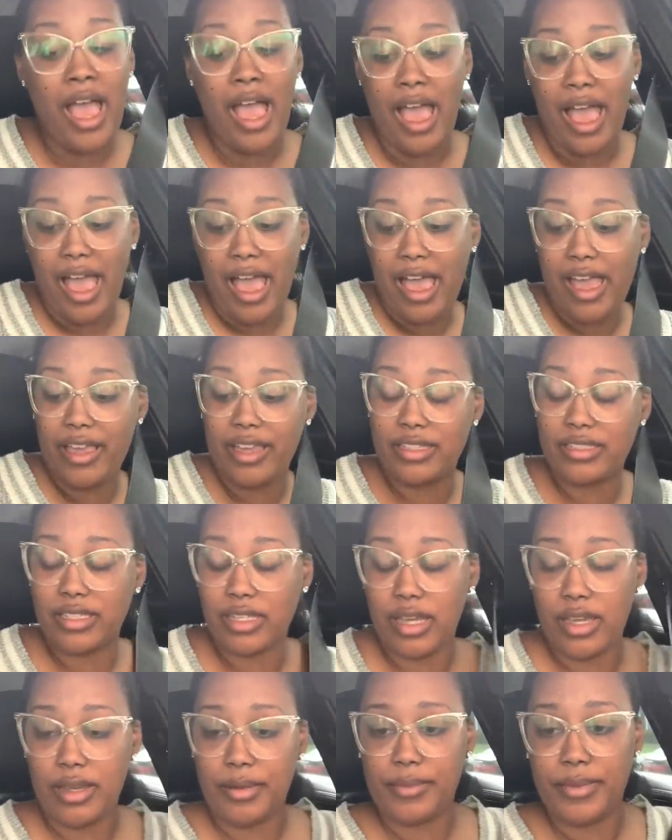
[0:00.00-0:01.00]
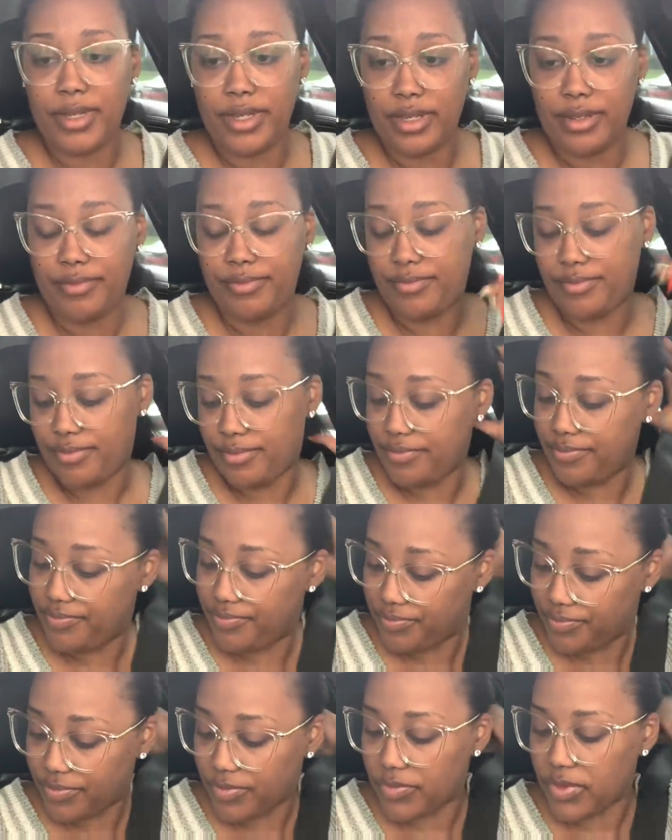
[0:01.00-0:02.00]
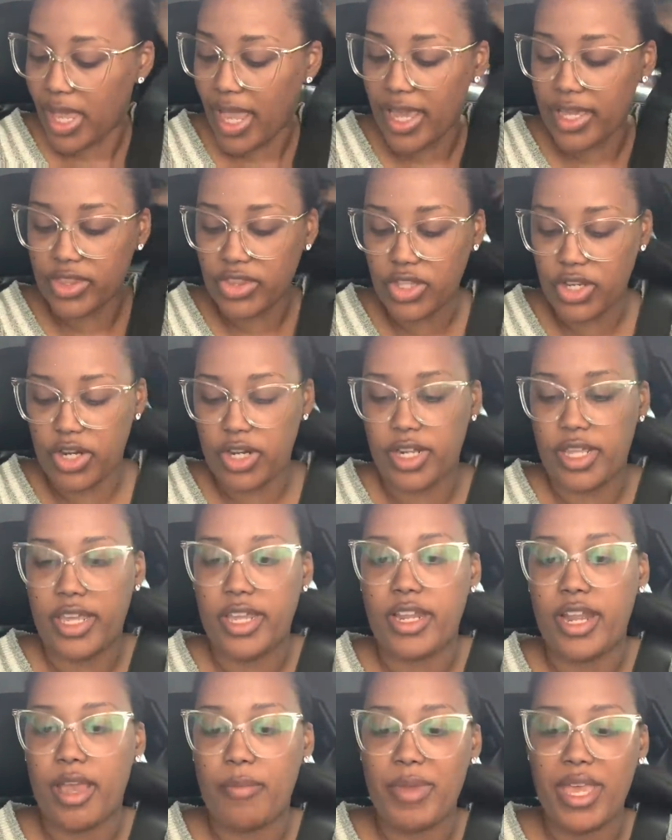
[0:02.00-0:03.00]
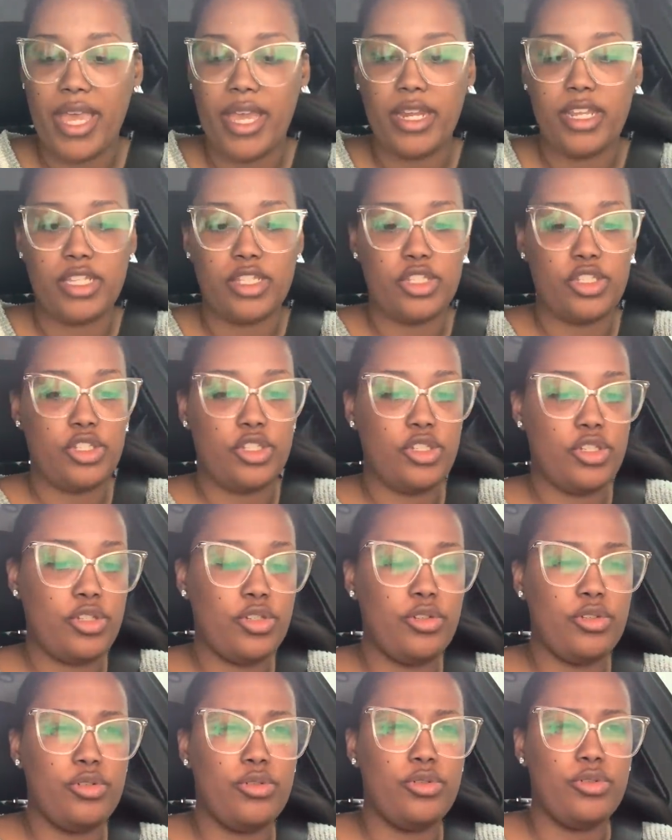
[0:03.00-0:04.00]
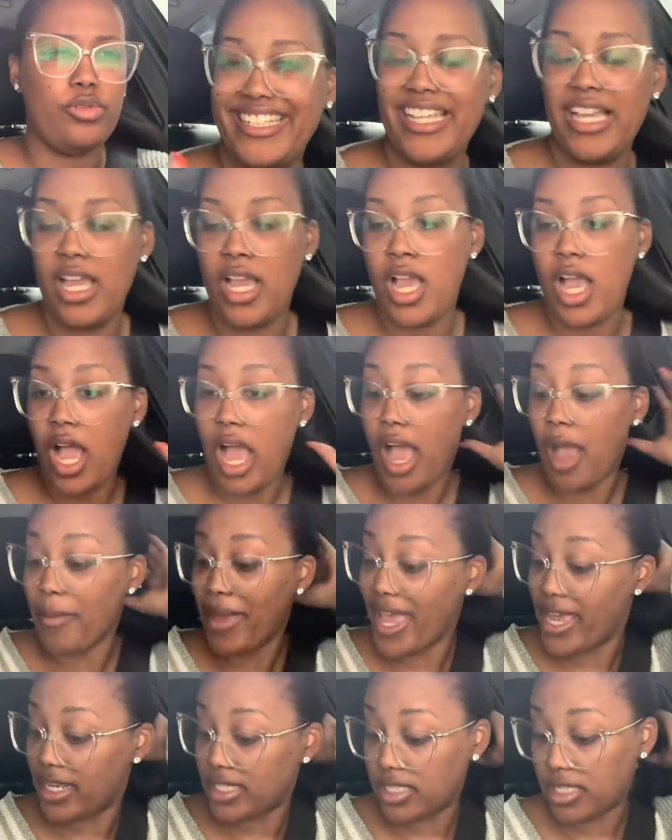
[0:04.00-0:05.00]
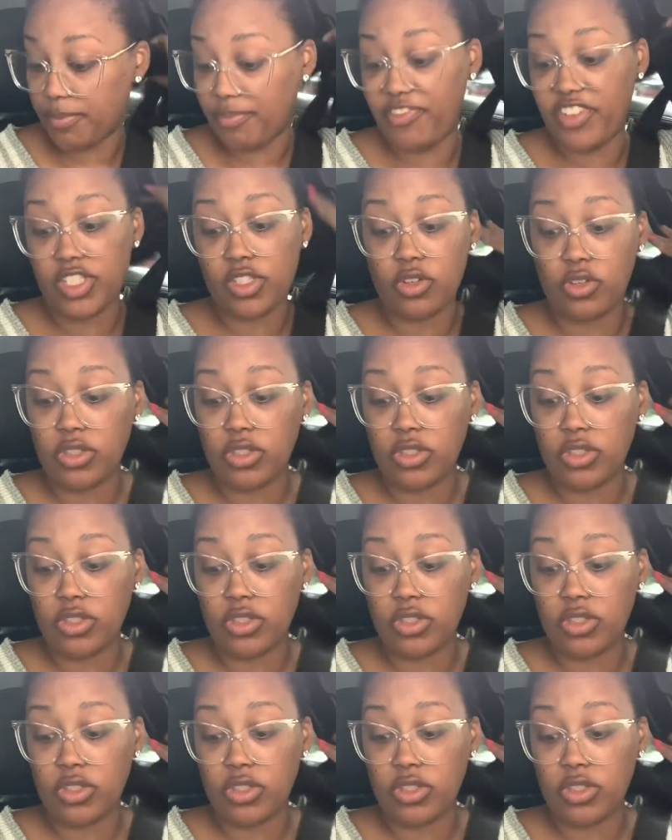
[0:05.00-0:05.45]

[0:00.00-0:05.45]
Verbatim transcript: I, it's um nine thirty, and I'm headed to I'm headed to physical